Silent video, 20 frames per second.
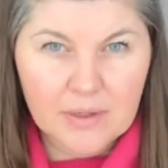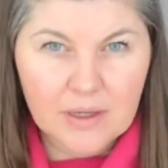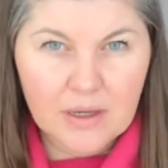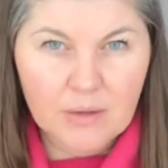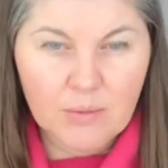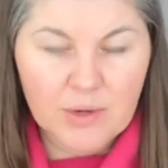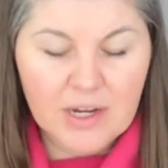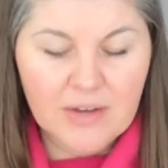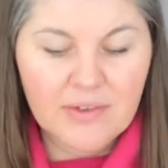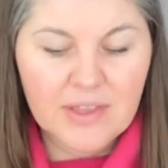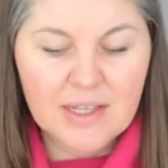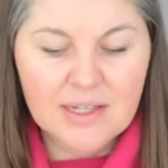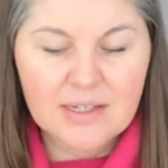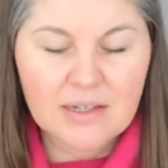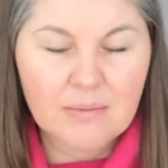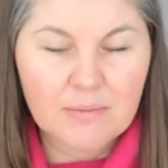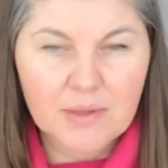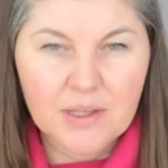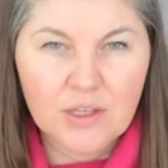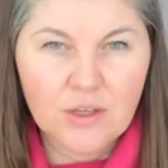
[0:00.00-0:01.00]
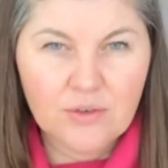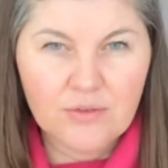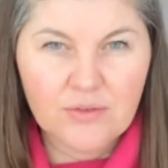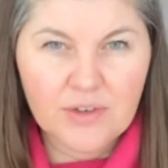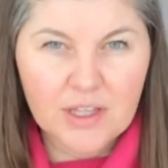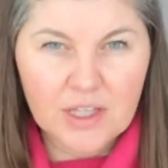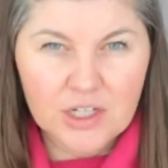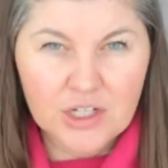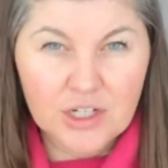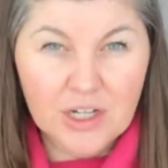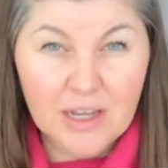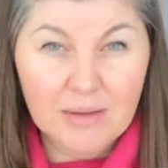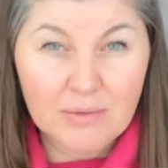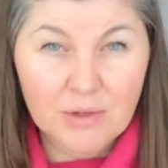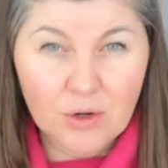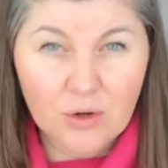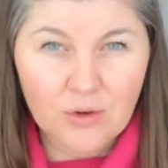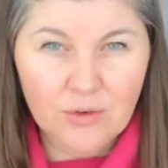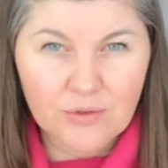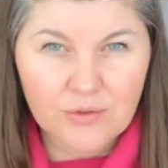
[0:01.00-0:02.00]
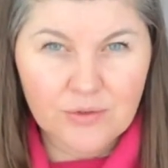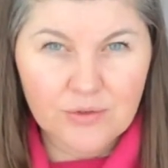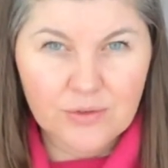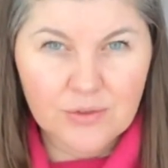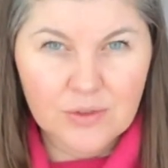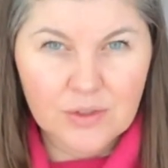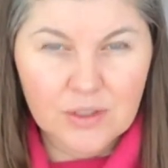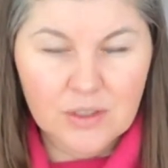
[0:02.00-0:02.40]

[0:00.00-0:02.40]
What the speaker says: and whenever there's something you feel ashamed of,